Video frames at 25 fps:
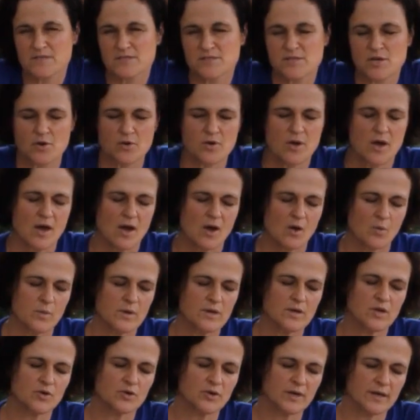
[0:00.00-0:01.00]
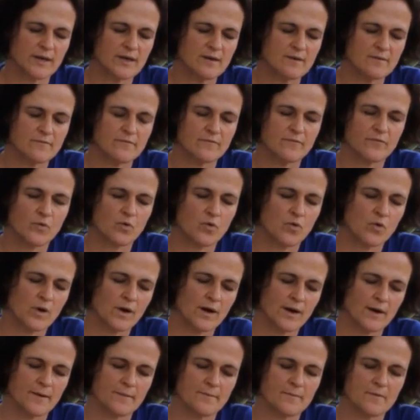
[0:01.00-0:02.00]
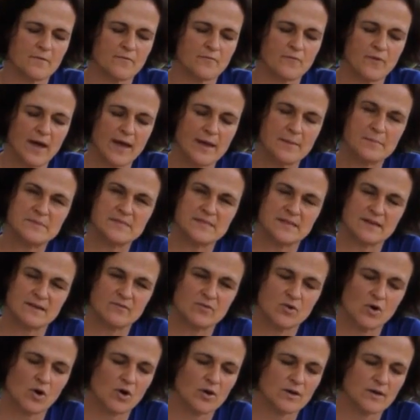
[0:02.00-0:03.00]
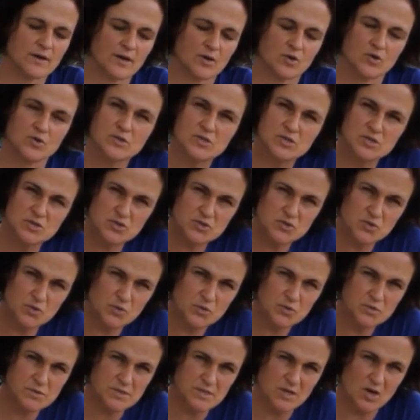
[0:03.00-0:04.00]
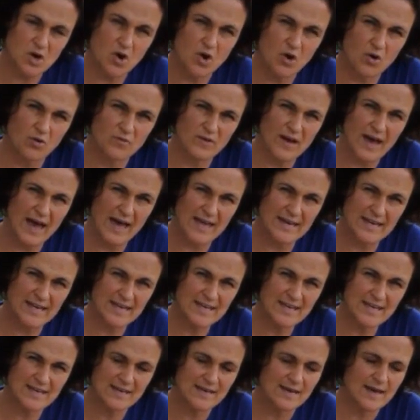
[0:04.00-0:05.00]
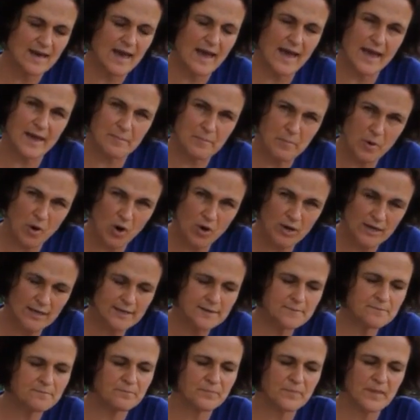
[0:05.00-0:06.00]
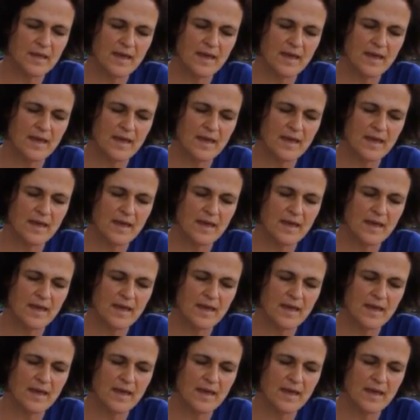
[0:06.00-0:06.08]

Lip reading: So we're looking for frames that have got good stores of honey and pollen,